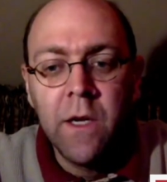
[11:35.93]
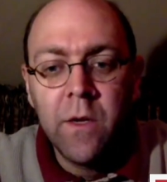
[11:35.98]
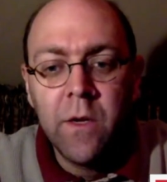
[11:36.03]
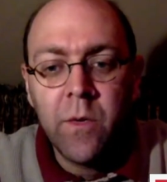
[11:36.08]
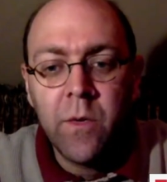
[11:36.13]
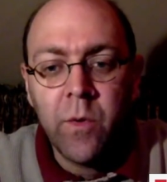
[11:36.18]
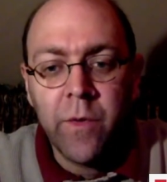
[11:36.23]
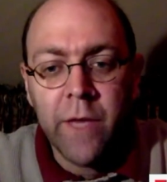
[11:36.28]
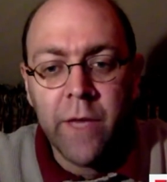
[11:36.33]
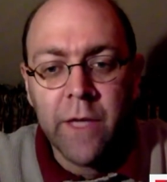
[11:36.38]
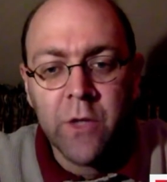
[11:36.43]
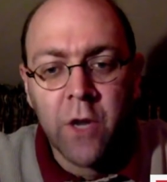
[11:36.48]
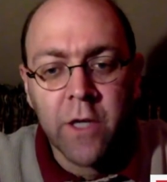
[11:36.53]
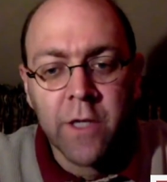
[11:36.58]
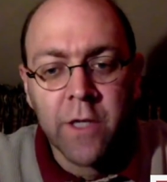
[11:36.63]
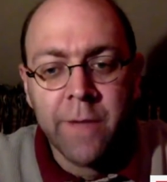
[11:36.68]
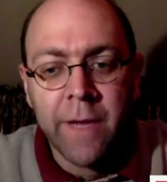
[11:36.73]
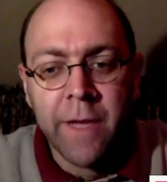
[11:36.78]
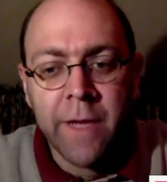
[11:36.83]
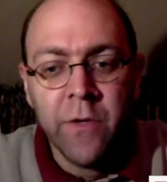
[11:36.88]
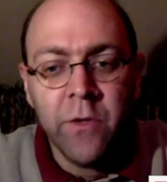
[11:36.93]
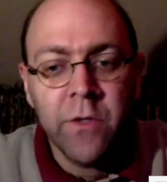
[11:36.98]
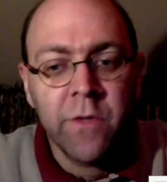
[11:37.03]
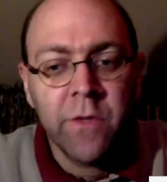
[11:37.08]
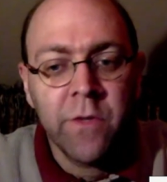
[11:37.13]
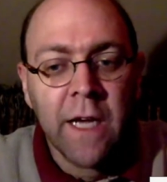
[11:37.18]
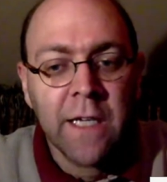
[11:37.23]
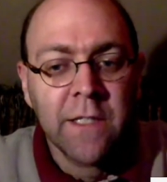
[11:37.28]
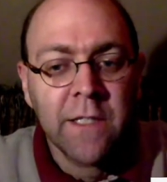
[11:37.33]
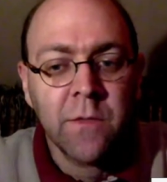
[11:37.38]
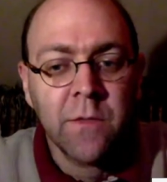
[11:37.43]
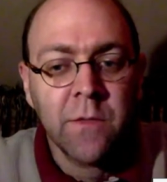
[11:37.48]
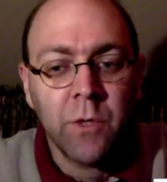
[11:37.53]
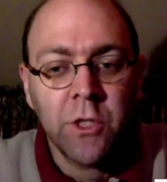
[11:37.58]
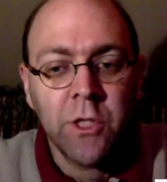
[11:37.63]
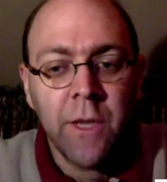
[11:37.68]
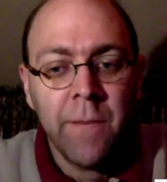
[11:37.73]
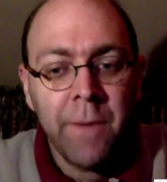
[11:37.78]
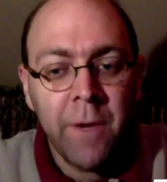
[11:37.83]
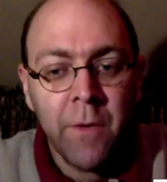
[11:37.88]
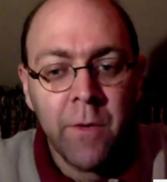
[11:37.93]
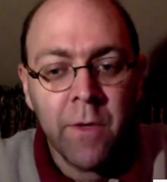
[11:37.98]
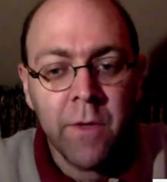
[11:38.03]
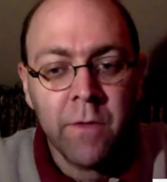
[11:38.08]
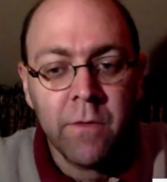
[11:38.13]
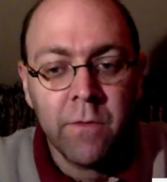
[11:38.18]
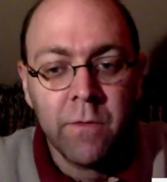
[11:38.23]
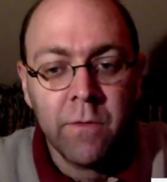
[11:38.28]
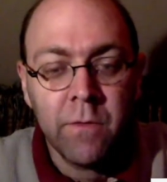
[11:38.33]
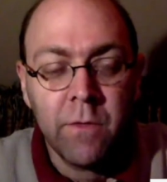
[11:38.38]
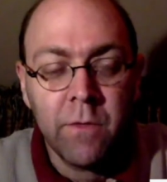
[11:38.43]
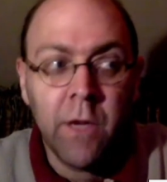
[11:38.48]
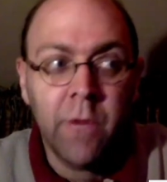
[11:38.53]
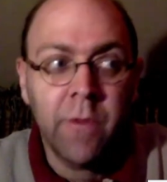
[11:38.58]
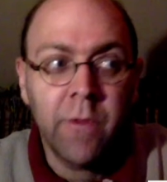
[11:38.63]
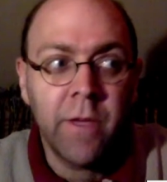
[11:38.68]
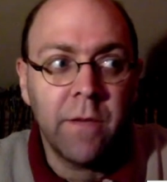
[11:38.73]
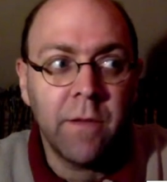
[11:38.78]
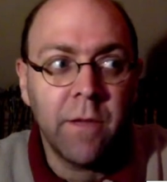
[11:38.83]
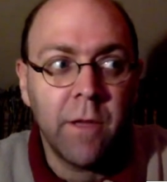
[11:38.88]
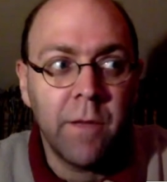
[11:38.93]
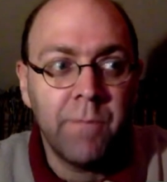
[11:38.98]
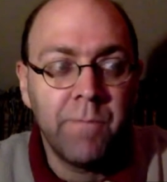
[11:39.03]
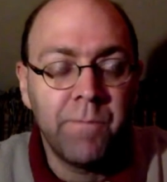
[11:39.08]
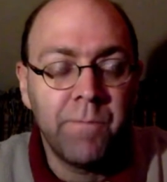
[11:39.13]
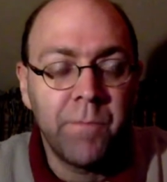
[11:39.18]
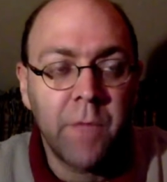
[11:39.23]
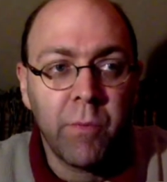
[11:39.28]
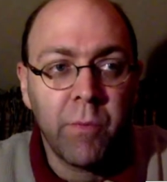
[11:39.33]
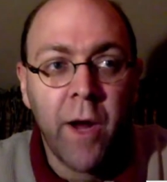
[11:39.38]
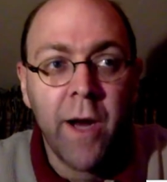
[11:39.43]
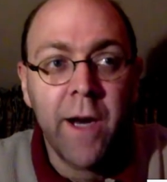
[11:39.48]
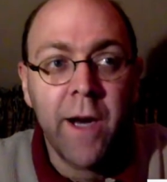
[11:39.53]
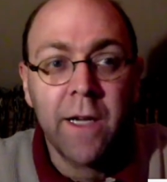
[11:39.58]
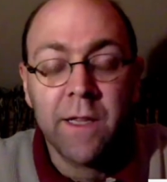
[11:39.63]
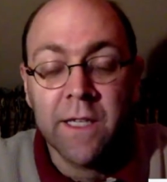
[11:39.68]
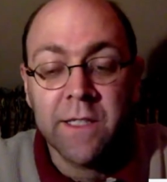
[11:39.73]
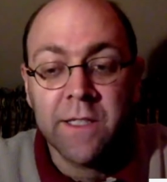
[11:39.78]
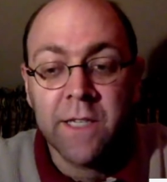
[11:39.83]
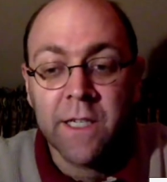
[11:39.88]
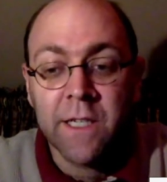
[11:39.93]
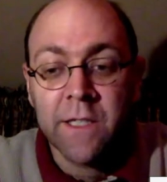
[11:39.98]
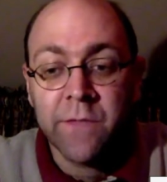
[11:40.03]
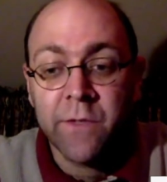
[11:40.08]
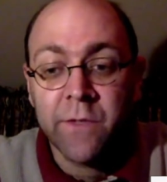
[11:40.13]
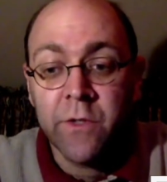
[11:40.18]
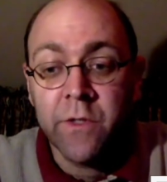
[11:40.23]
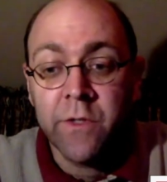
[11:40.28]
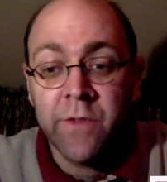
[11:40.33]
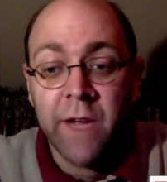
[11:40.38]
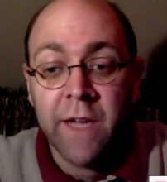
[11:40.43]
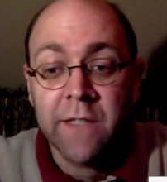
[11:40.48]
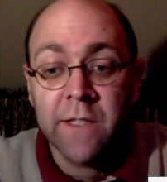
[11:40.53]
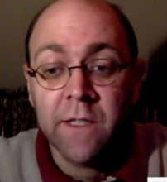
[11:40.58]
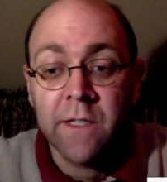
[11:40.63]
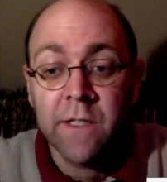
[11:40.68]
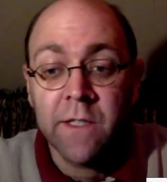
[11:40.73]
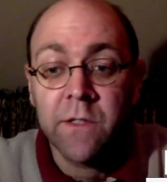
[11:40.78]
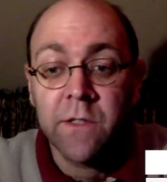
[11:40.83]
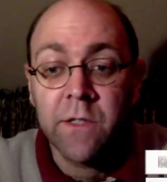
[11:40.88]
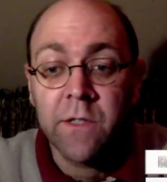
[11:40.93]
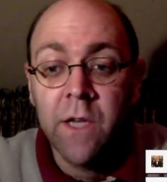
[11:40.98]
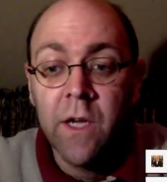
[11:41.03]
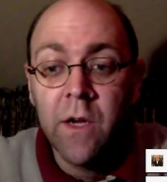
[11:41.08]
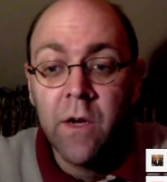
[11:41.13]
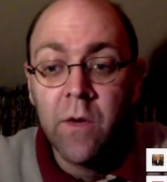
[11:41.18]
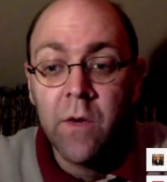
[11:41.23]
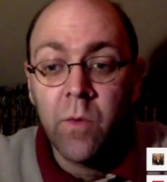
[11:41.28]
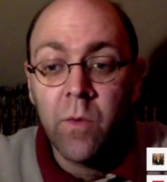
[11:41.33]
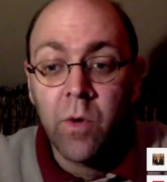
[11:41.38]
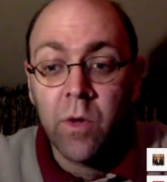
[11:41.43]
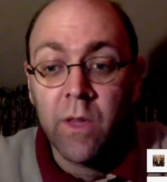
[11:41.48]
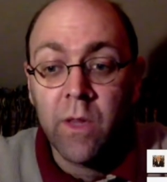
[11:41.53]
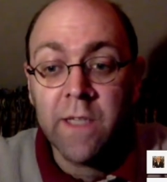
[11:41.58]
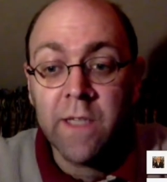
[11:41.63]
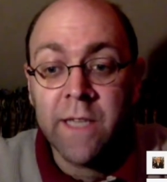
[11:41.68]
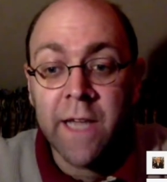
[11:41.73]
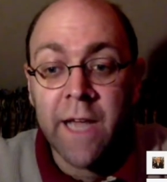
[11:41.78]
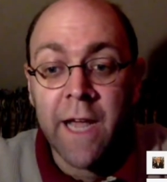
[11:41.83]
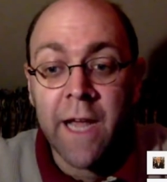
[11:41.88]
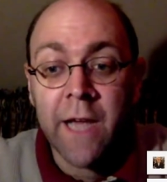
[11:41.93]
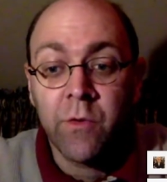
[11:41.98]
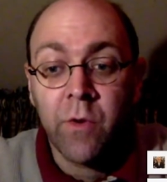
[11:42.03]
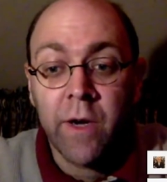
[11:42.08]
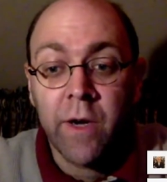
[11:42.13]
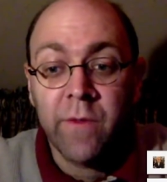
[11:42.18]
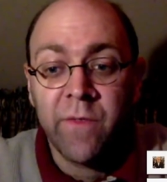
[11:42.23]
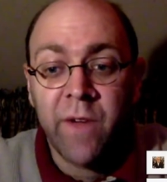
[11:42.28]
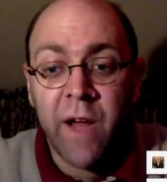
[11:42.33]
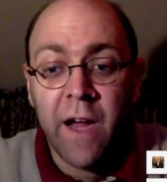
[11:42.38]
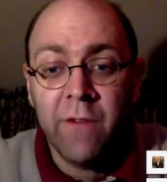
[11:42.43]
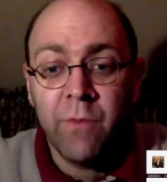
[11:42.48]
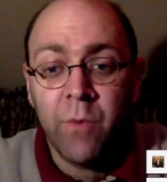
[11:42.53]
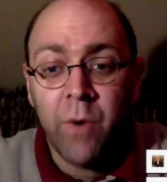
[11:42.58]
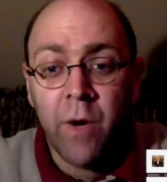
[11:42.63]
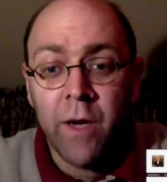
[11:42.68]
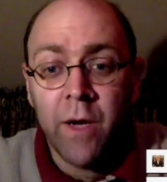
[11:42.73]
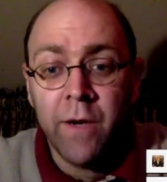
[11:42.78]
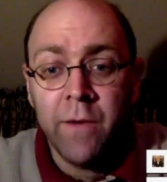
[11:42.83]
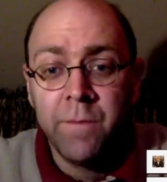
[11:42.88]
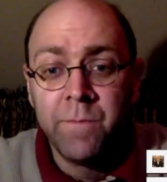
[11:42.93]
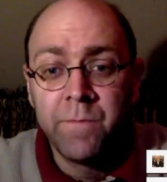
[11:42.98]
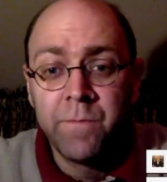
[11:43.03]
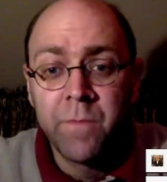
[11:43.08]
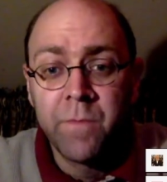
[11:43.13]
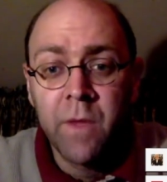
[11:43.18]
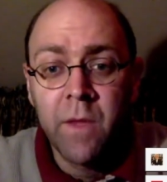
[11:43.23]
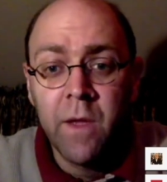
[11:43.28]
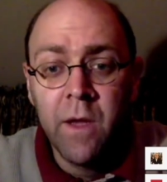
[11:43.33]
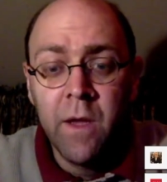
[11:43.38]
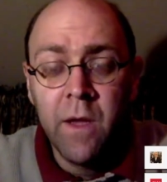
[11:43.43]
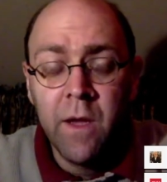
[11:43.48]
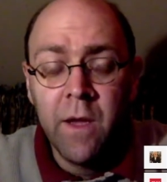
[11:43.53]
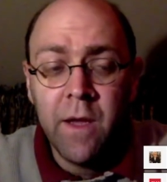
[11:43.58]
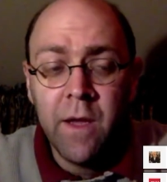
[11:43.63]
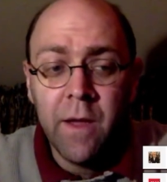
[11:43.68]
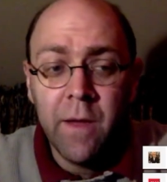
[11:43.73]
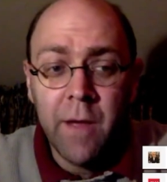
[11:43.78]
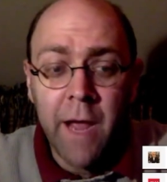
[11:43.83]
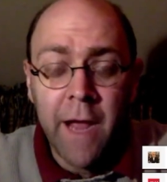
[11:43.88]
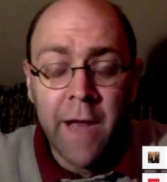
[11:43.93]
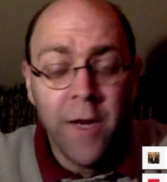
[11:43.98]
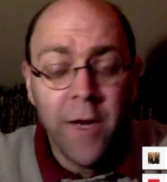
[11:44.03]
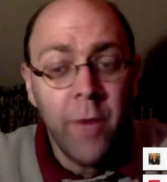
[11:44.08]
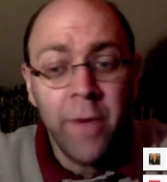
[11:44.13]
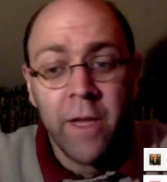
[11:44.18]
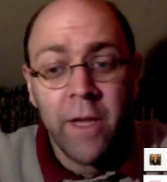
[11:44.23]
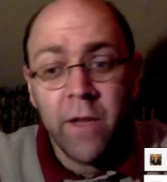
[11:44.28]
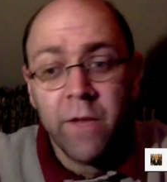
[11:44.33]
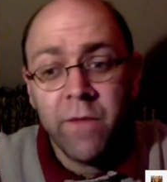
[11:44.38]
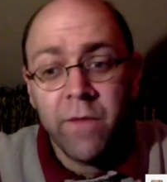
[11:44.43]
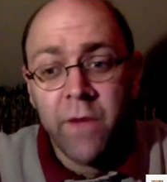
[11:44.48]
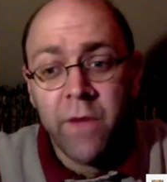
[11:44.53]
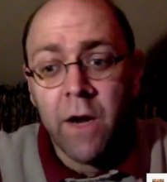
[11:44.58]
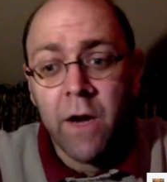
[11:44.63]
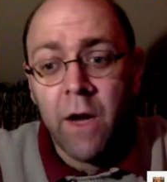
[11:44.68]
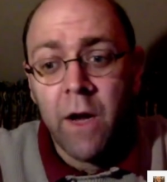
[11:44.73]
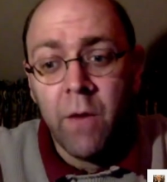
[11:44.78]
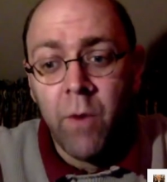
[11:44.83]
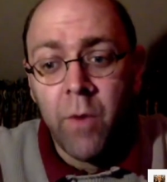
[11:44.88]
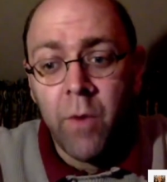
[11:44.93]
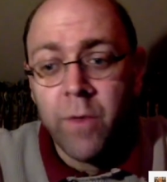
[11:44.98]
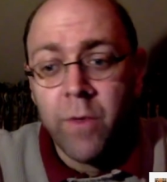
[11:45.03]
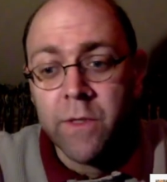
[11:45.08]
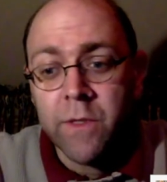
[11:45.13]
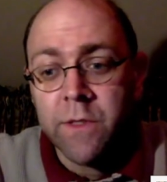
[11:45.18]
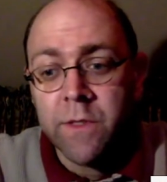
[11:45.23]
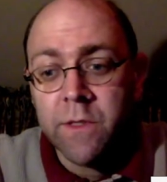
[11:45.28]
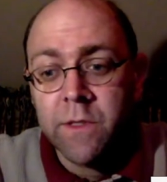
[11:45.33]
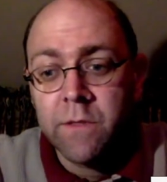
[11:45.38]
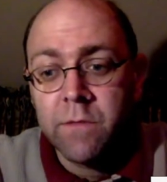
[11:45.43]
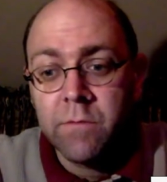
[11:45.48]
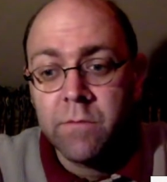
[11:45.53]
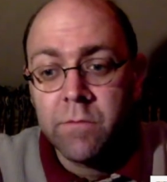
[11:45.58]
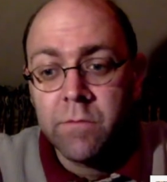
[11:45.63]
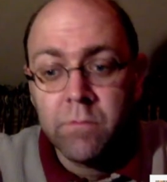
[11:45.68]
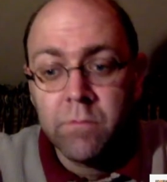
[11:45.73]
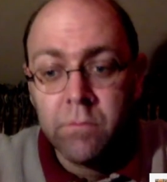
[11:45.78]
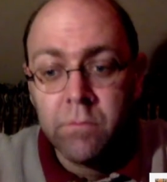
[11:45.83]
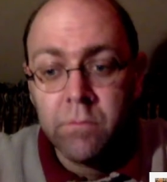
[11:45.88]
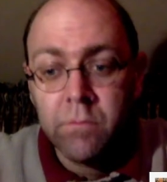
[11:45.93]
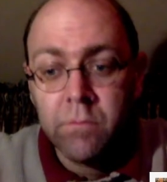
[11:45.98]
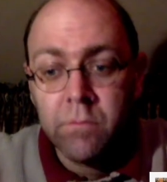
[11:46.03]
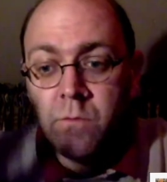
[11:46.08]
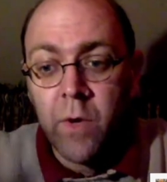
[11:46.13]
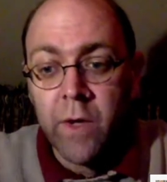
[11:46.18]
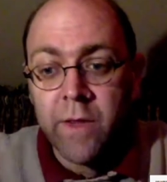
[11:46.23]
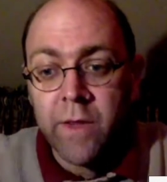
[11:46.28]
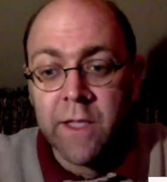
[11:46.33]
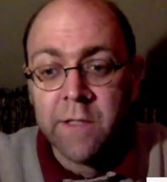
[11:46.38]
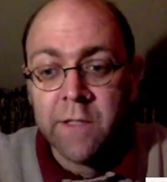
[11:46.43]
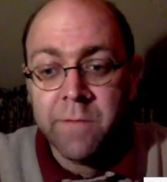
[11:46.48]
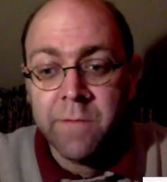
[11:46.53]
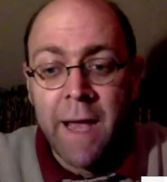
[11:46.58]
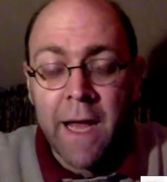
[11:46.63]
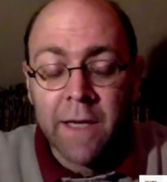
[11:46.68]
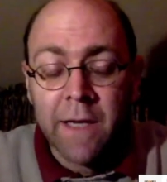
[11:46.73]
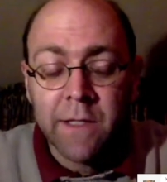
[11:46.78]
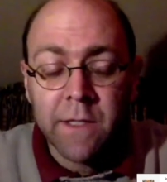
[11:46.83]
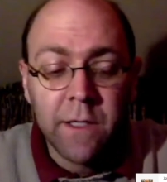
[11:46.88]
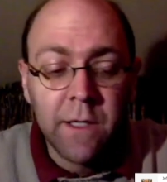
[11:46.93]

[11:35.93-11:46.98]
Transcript: where they talked about new devices were shipping with the product listings for new devices were listing Android 5.1, and nobody could figure out what this meant.